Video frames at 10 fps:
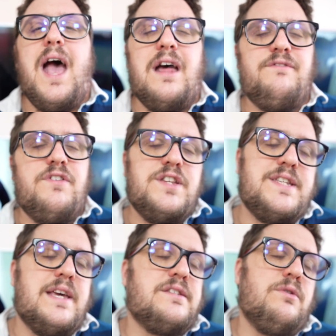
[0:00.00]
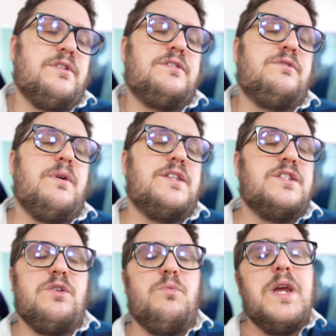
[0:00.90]
adverse tax
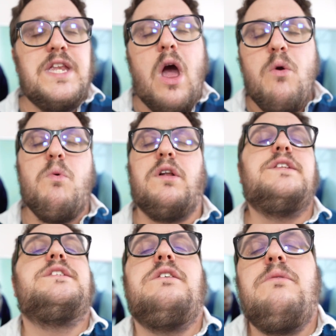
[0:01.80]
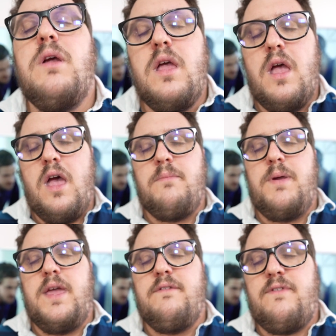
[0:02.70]
consequences that we don't want to
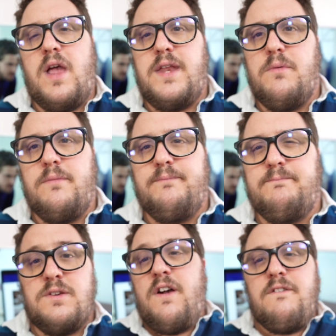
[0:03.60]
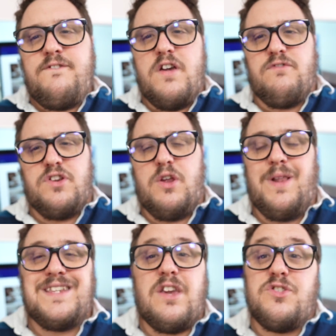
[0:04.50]
appear for anyone. So without further ado,
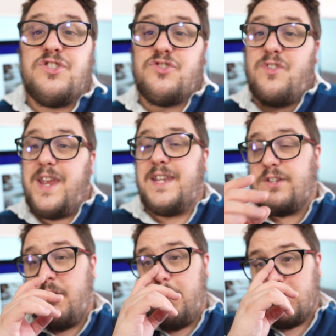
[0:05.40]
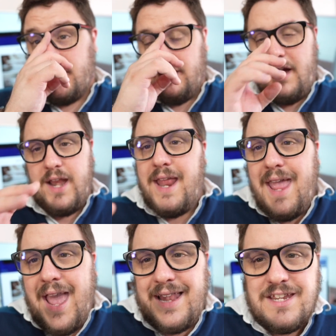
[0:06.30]
let's go straight into QuickBooks Online.
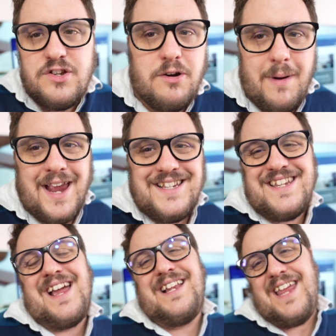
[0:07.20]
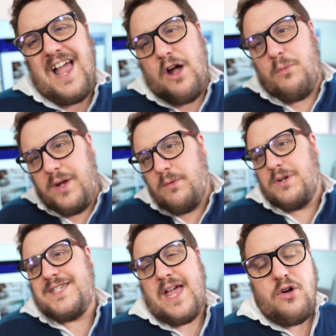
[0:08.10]
Let's talk about exactly how we
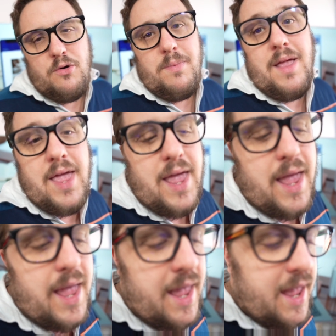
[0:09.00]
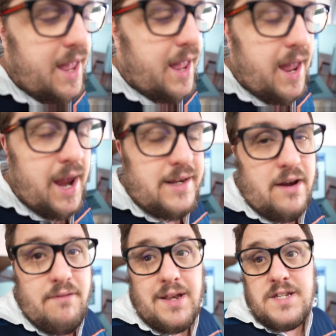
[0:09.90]
would set up a
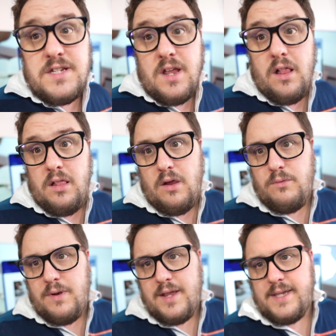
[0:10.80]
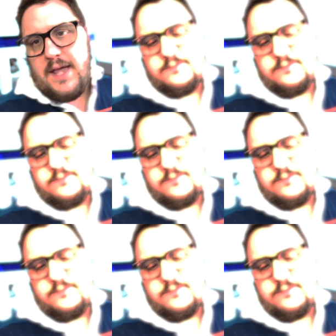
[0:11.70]
director's loan account.